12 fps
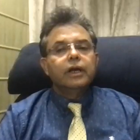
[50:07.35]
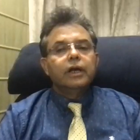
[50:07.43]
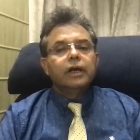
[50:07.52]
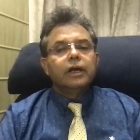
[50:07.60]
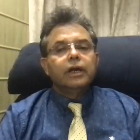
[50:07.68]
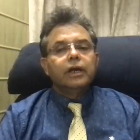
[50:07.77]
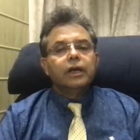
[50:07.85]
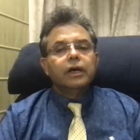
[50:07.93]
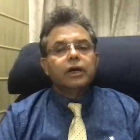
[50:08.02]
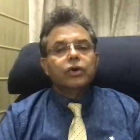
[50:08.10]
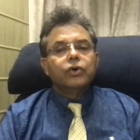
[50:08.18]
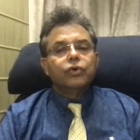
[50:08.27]
in
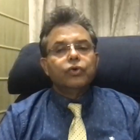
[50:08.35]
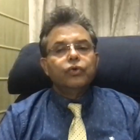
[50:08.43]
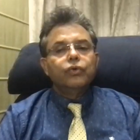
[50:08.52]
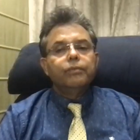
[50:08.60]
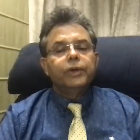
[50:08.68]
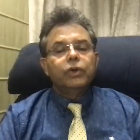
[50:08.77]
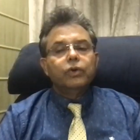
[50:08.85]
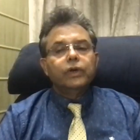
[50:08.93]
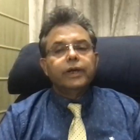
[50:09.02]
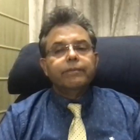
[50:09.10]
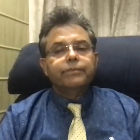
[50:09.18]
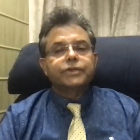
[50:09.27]
groove below
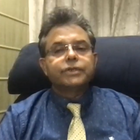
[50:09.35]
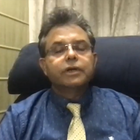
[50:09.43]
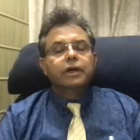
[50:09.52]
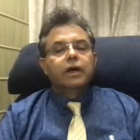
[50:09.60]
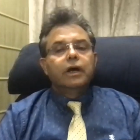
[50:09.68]
lips?